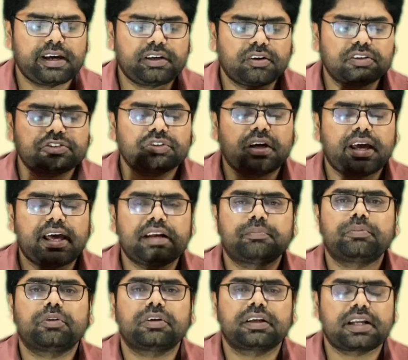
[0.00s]
and also
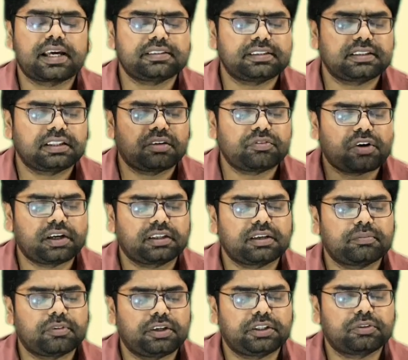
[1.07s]
help polarizing the
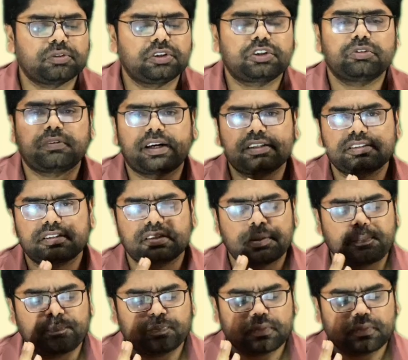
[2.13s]
water molecule towards